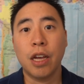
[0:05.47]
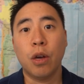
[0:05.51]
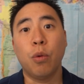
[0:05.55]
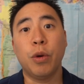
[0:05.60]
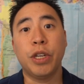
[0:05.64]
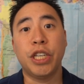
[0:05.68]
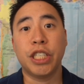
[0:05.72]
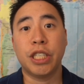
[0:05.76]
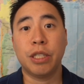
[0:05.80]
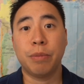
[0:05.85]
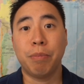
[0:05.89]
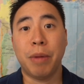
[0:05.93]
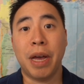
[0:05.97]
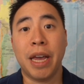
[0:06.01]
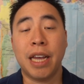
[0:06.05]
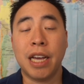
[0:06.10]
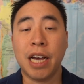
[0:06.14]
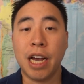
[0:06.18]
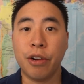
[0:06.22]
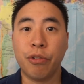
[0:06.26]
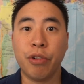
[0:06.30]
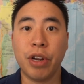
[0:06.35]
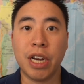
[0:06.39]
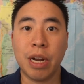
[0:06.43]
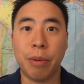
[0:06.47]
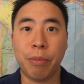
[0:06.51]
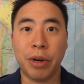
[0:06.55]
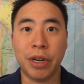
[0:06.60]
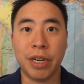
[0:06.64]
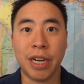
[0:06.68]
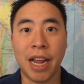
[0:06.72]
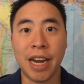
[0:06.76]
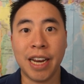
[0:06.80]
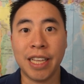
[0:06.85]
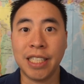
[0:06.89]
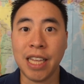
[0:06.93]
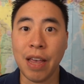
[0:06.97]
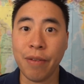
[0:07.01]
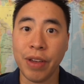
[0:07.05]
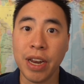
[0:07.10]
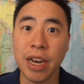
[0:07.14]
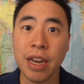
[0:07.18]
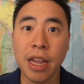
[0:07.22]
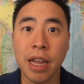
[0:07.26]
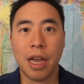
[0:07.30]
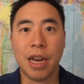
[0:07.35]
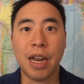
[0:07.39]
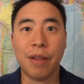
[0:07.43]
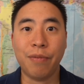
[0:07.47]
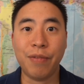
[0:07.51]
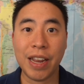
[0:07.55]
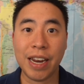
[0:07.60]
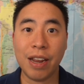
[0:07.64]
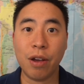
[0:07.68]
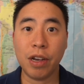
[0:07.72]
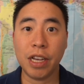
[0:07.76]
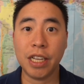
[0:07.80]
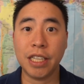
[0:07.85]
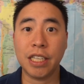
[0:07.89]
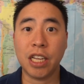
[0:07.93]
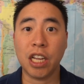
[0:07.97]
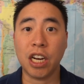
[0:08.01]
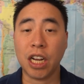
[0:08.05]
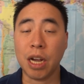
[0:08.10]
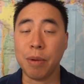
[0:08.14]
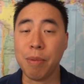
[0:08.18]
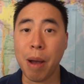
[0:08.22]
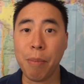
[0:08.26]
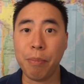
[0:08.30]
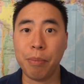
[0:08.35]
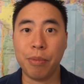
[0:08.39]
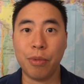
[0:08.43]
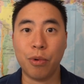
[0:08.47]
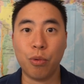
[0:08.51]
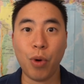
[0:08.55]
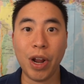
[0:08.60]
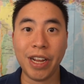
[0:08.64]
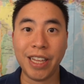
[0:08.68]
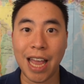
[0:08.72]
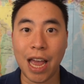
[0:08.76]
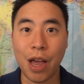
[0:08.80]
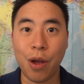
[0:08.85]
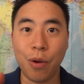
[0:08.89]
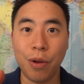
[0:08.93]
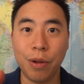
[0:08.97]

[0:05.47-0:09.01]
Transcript: which is my country number 97, and that video is going to come up right now.